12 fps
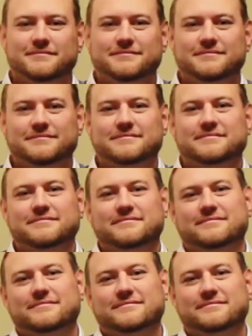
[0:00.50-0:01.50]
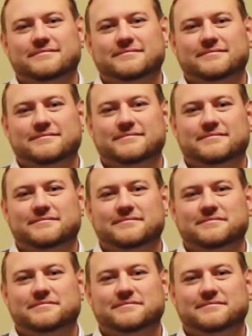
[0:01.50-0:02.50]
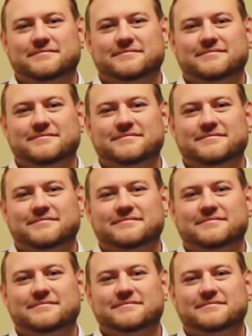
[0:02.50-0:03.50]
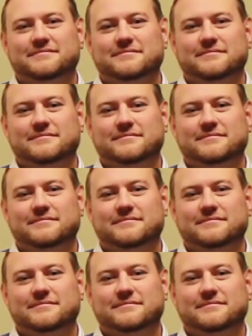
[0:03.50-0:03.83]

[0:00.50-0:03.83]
(not speaking)